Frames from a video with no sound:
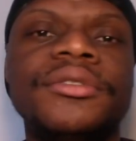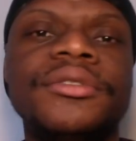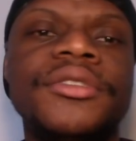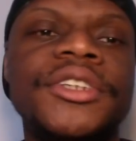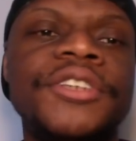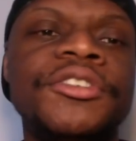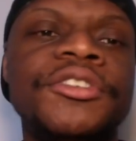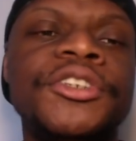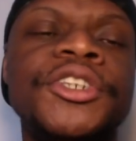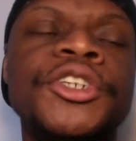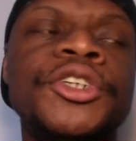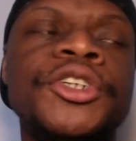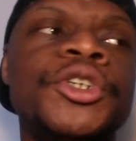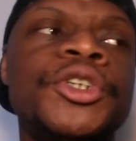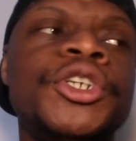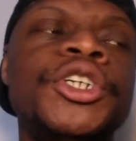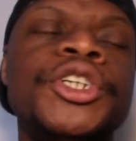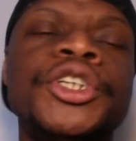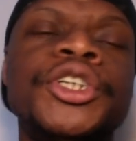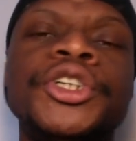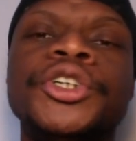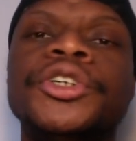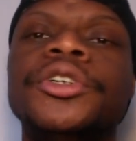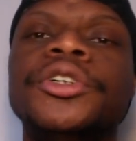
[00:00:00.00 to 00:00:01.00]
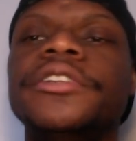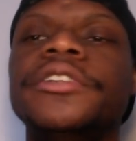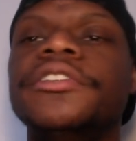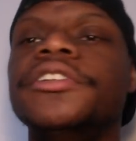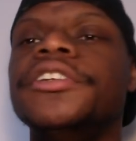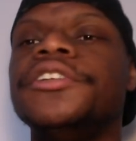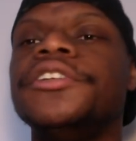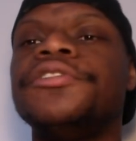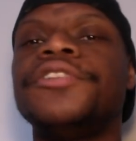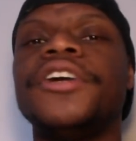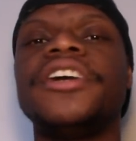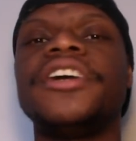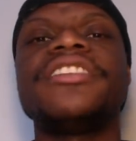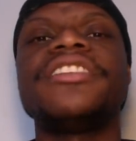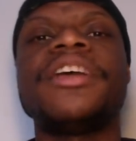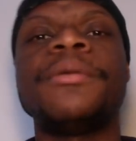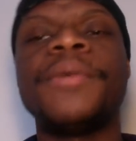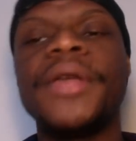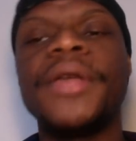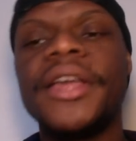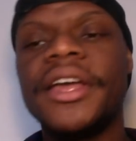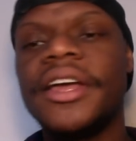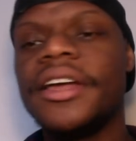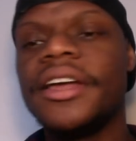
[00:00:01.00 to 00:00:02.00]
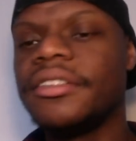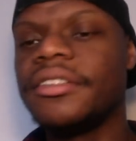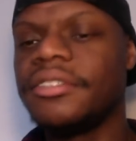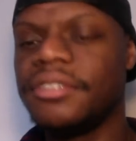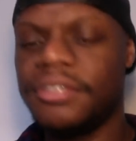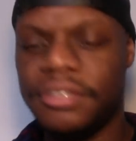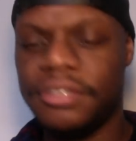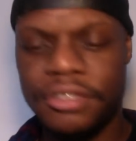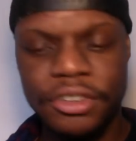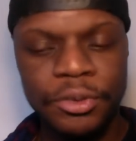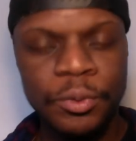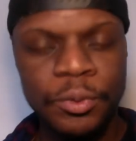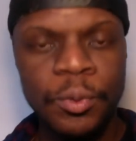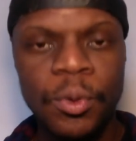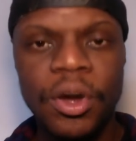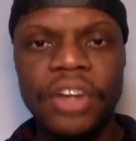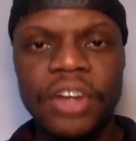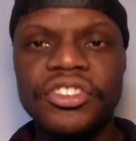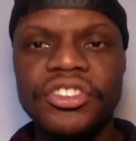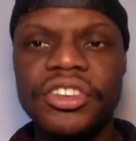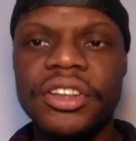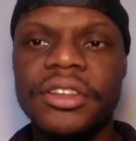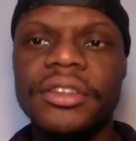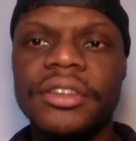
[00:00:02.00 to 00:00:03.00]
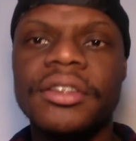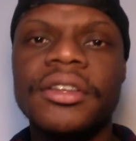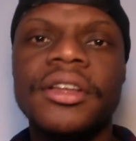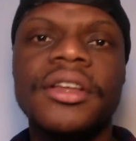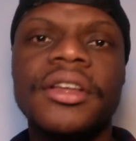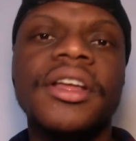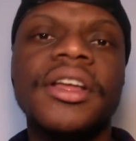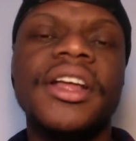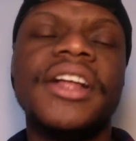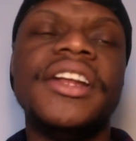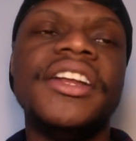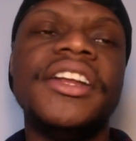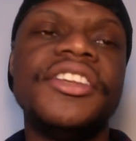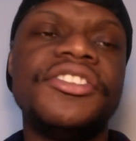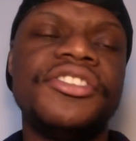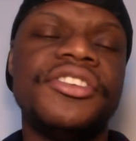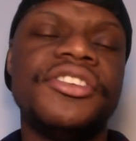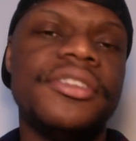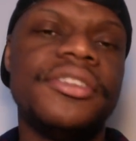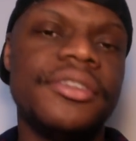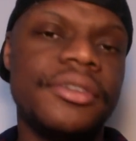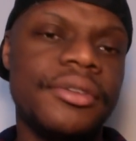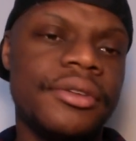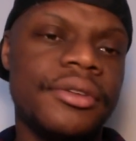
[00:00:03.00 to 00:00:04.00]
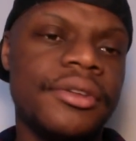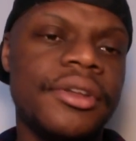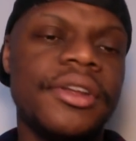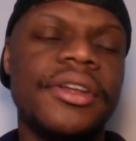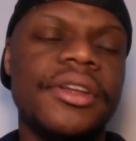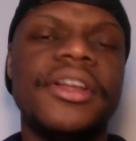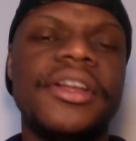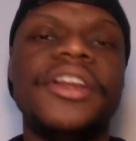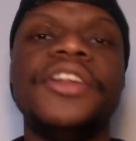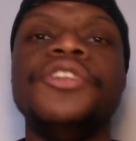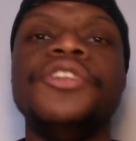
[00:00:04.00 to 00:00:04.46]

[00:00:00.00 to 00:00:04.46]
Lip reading: If you know, you know. If it's the first time here, just watch and listen and